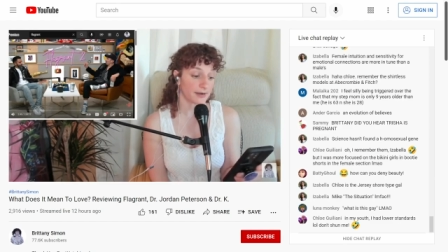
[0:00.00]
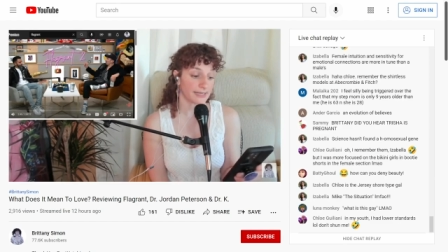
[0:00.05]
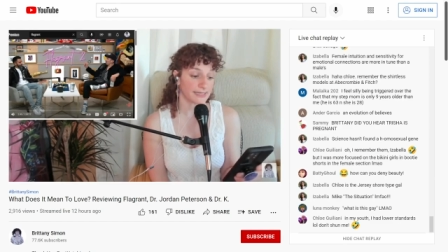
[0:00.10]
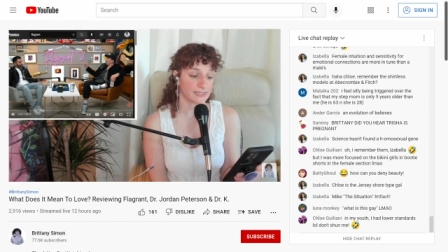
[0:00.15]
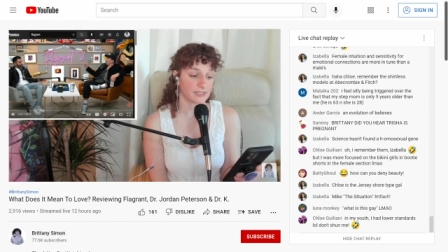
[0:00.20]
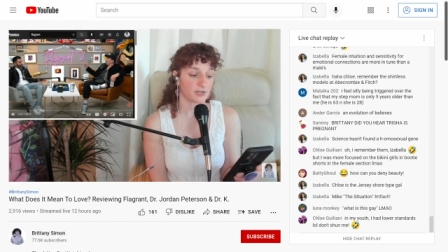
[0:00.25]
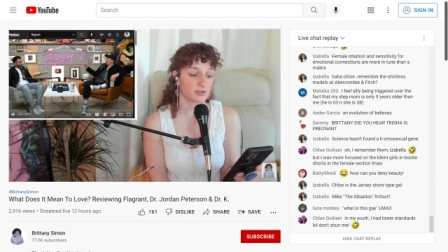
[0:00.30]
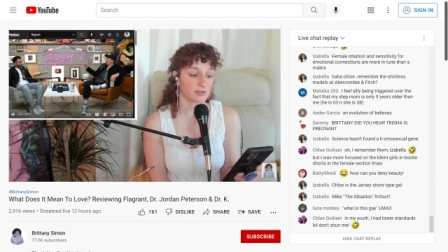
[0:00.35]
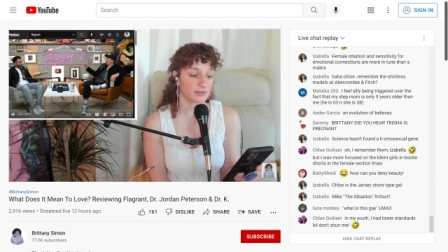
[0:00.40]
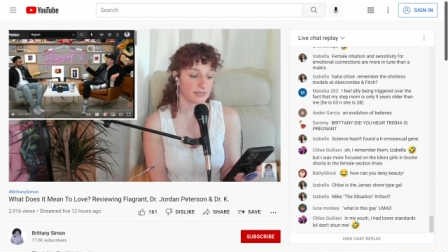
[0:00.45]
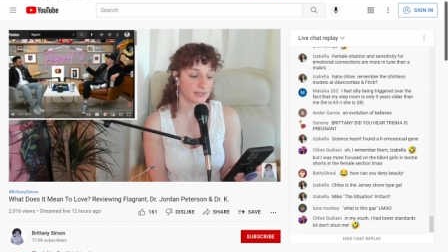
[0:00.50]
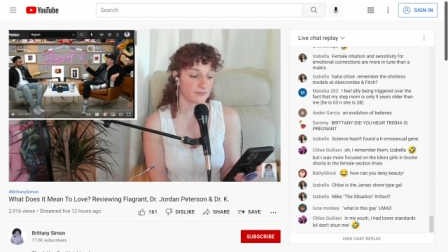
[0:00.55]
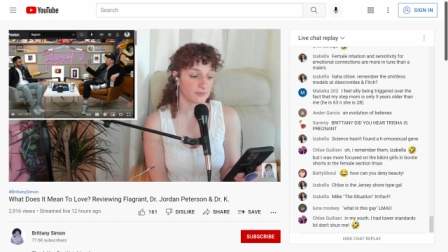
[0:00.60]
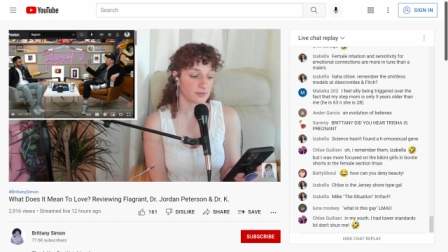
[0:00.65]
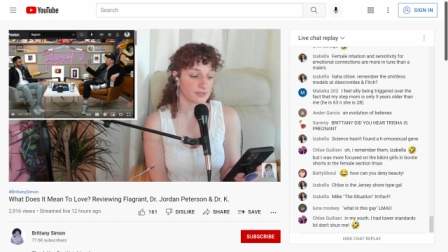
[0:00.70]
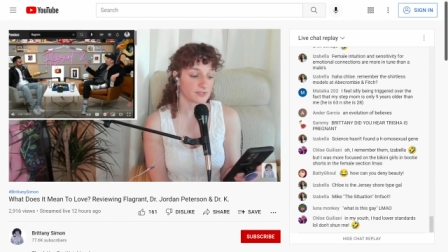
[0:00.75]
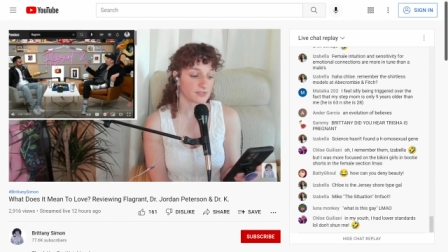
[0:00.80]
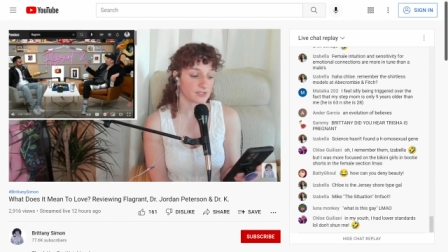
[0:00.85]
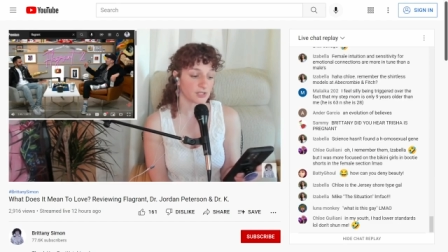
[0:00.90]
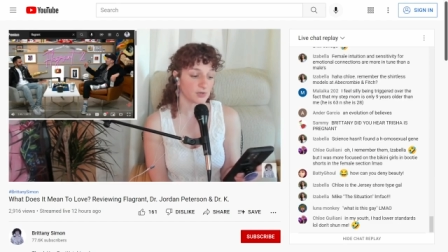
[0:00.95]
easier to live
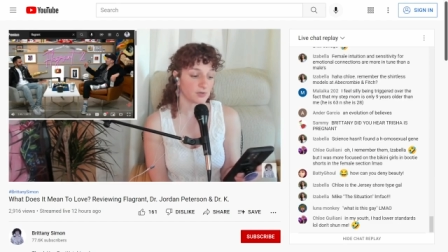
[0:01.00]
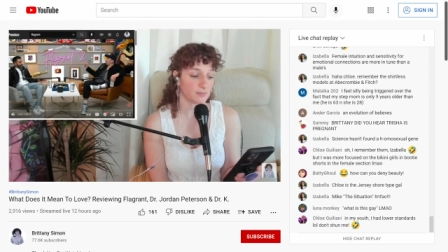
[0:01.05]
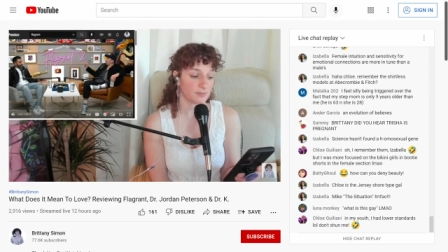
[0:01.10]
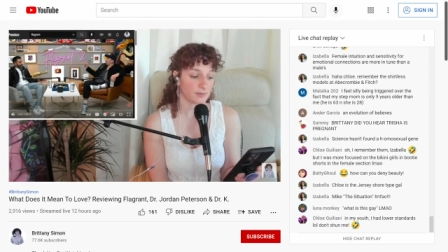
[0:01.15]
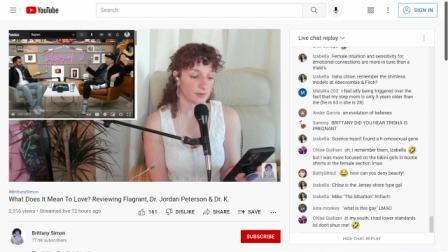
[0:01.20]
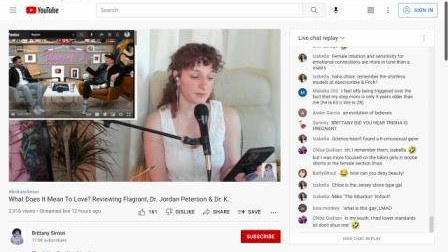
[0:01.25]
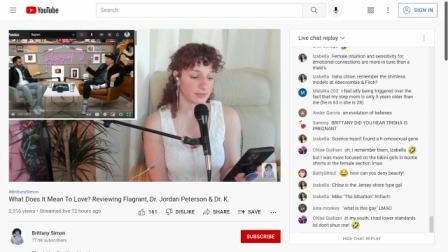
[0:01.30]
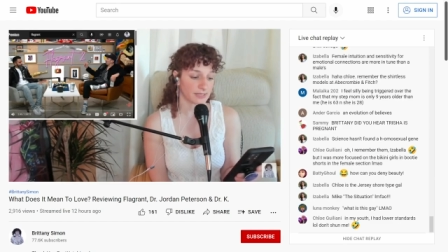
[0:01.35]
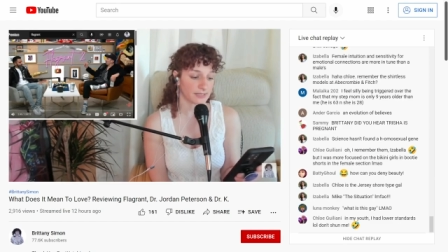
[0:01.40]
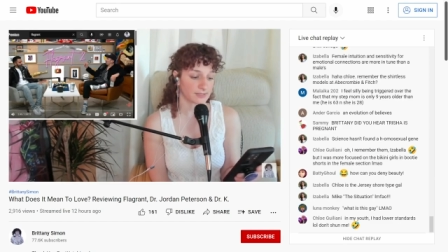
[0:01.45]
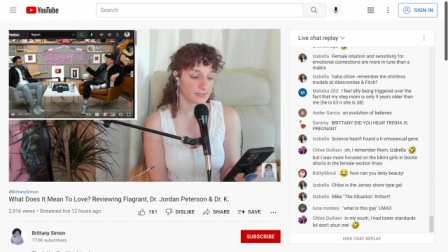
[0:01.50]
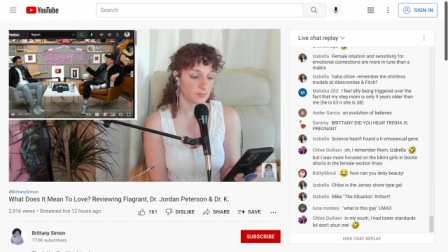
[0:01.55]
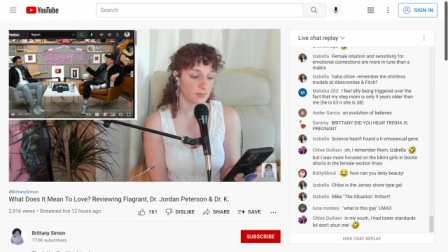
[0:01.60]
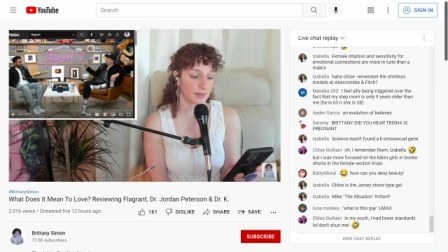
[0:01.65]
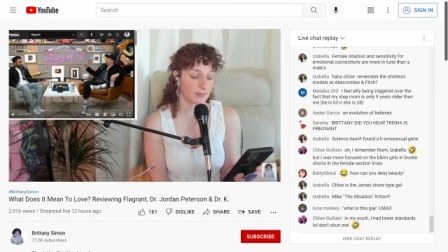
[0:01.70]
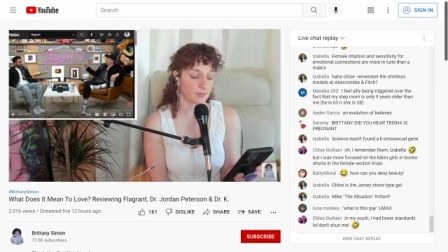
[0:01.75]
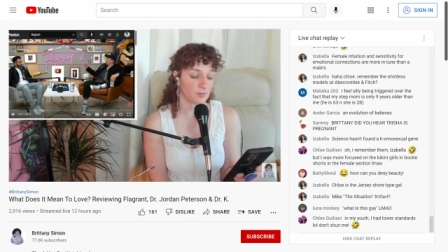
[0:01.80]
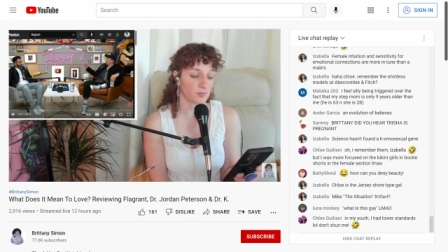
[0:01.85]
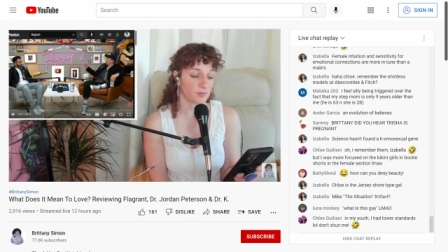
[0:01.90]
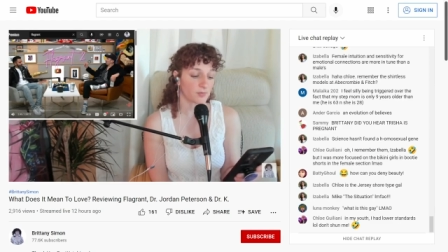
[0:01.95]
with the skewed building, so
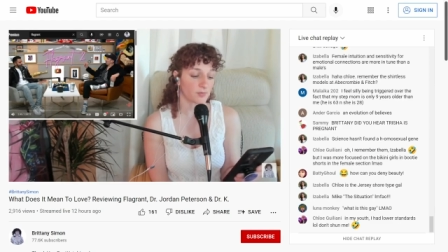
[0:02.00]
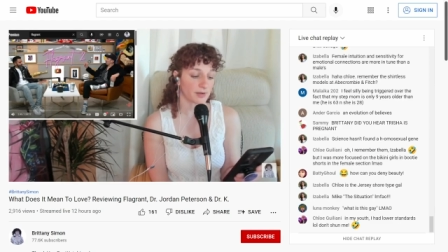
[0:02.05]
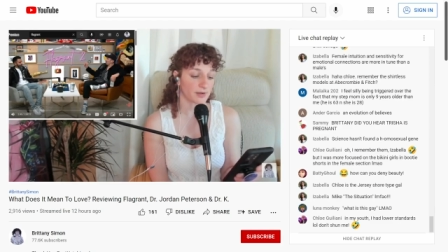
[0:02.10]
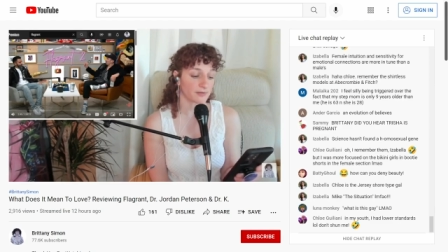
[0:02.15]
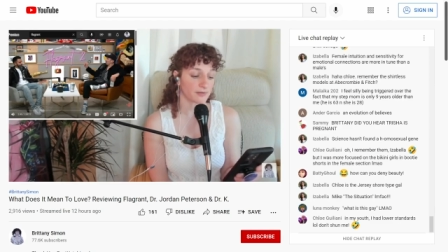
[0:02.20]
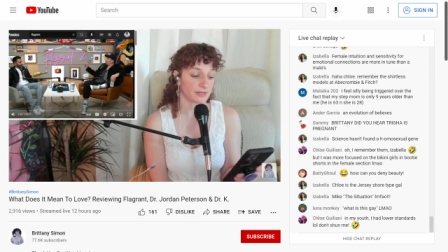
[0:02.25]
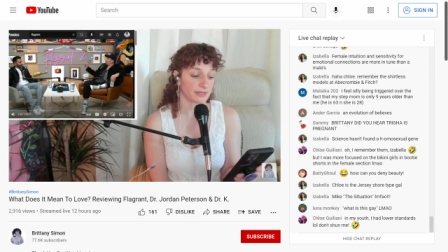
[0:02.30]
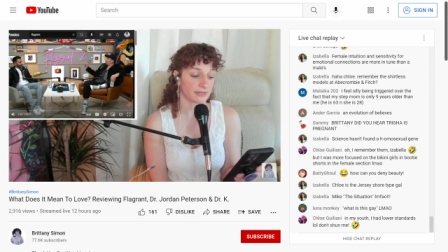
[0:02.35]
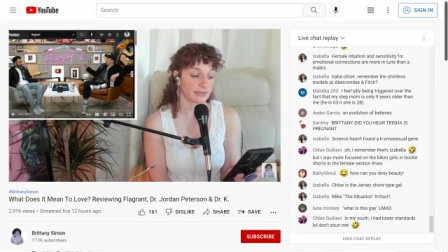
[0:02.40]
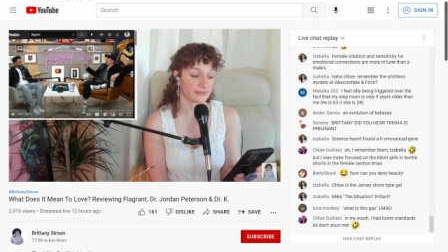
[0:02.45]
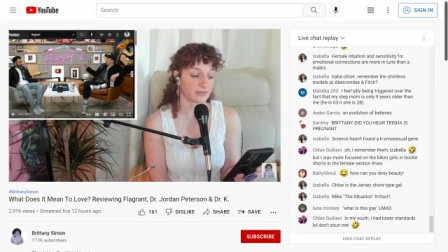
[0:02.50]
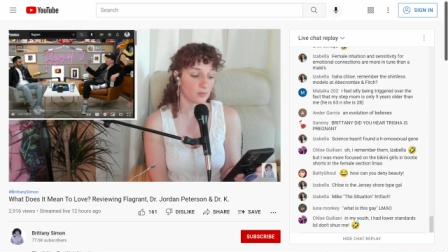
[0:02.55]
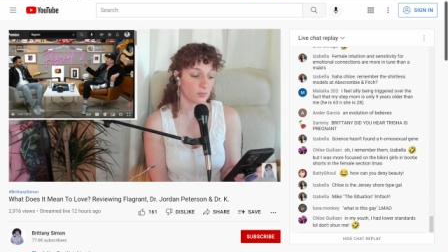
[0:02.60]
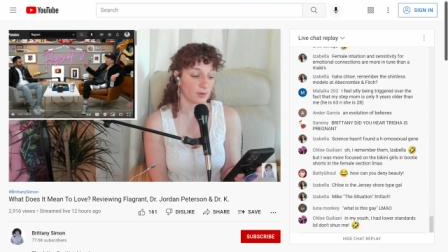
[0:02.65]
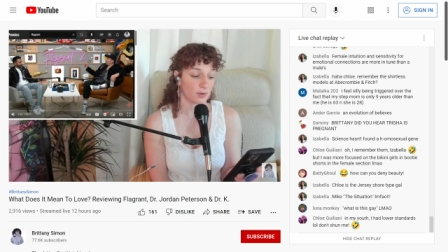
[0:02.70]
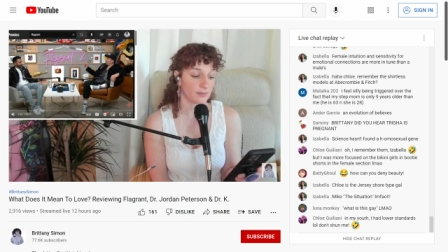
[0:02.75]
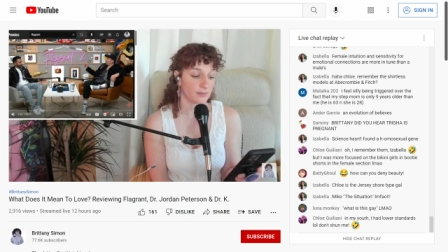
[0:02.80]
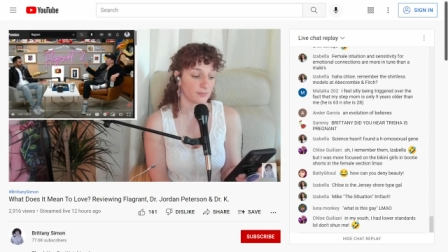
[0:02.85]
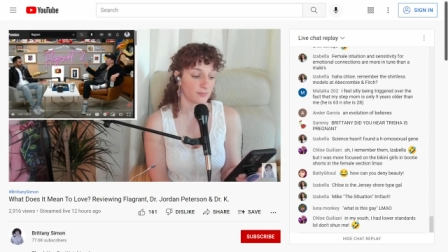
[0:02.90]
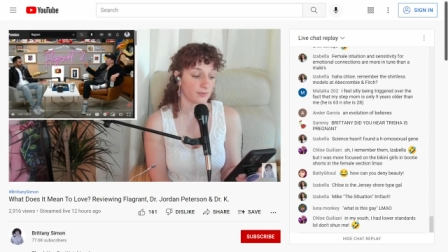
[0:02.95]
people will rarely let the
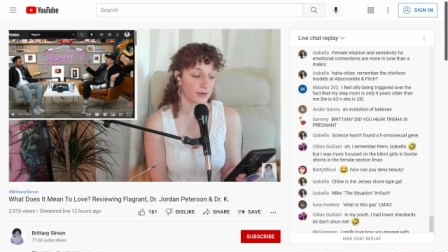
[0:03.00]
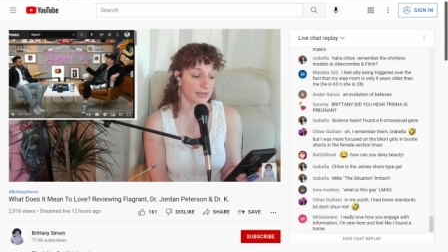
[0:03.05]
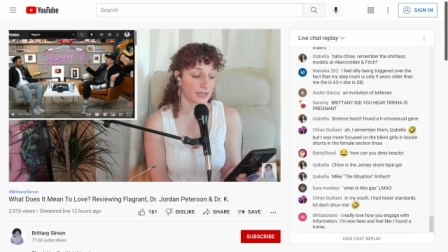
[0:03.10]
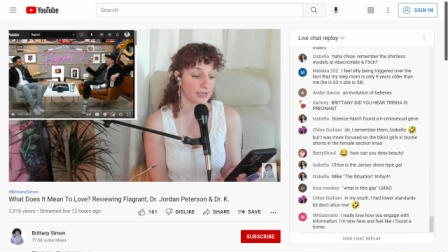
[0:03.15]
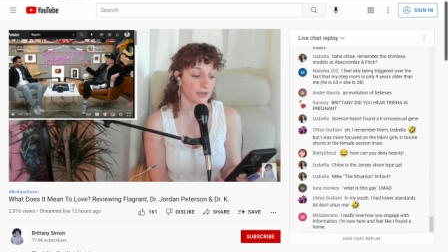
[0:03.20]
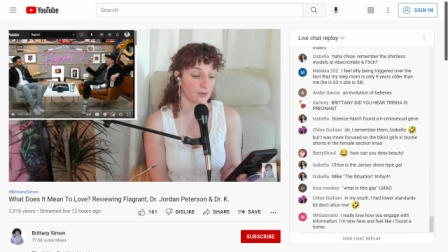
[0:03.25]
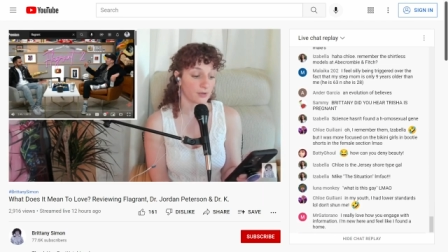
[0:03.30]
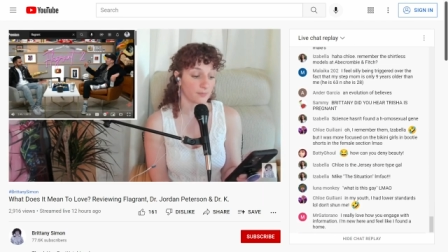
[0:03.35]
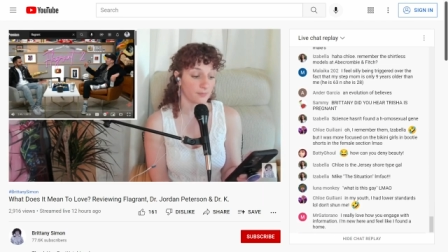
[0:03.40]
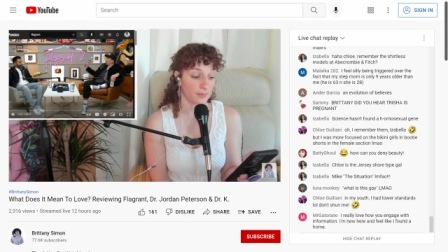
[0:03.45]
one brick